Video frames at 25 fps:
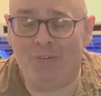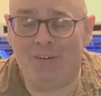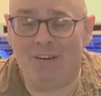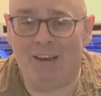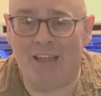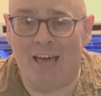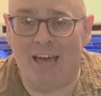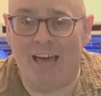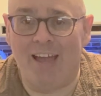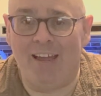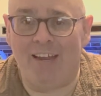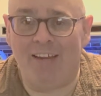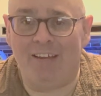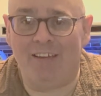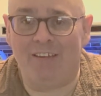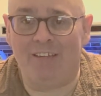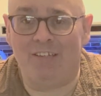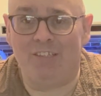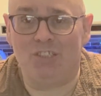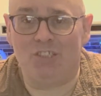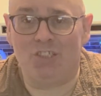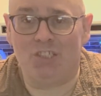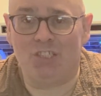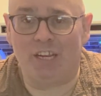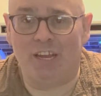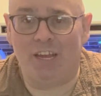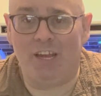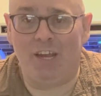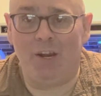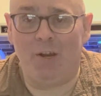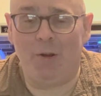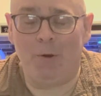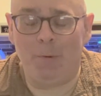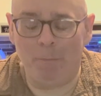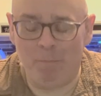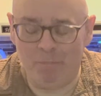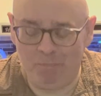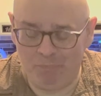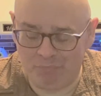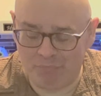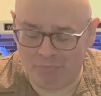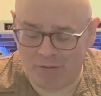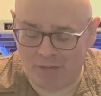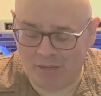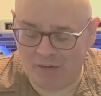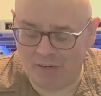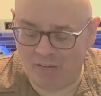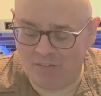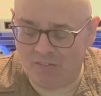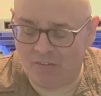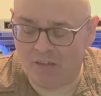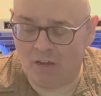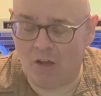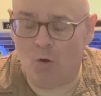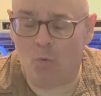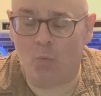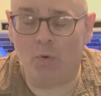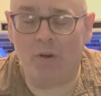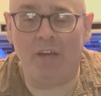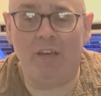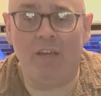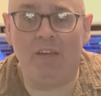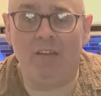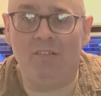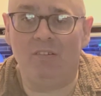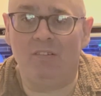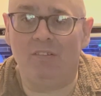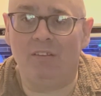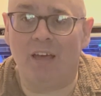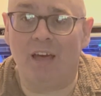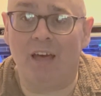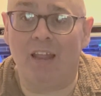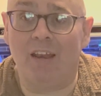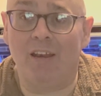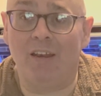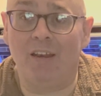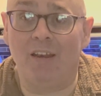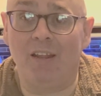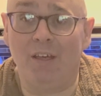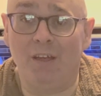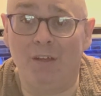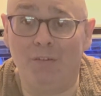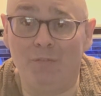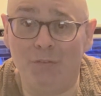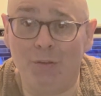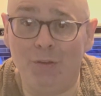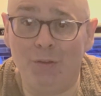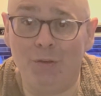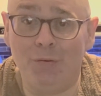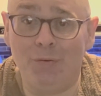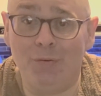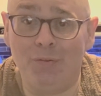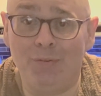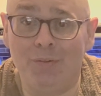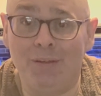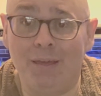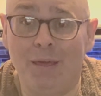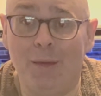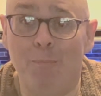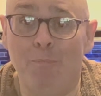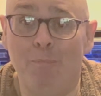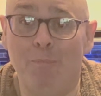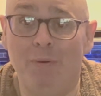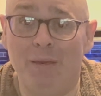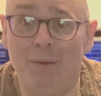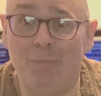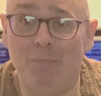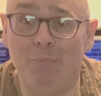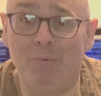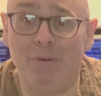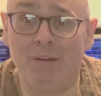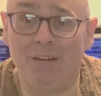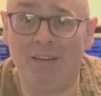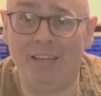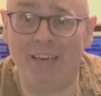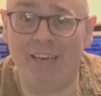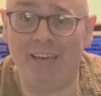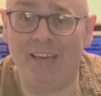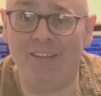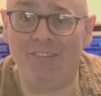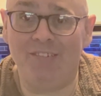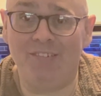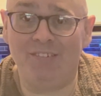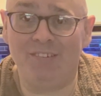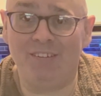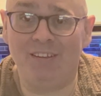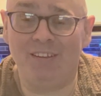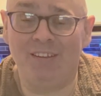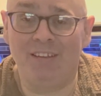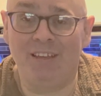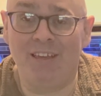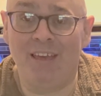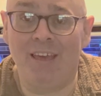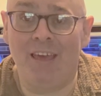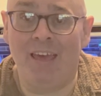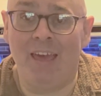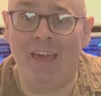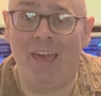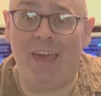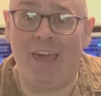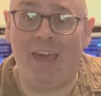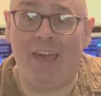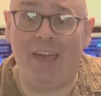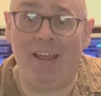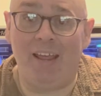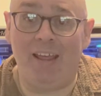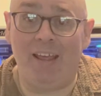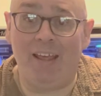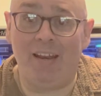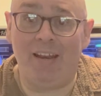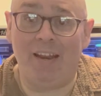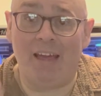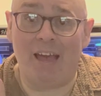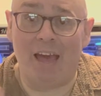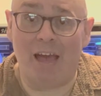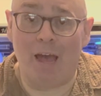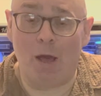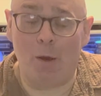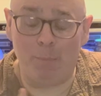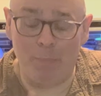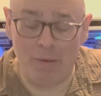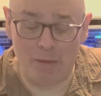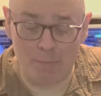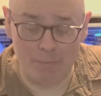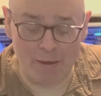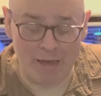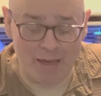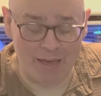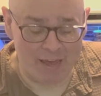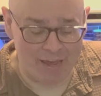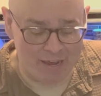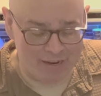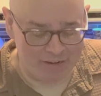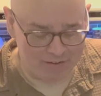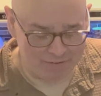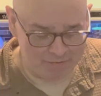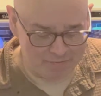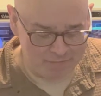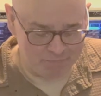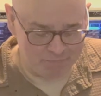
like and share, and as always, I love you and be blessed, and I'll be back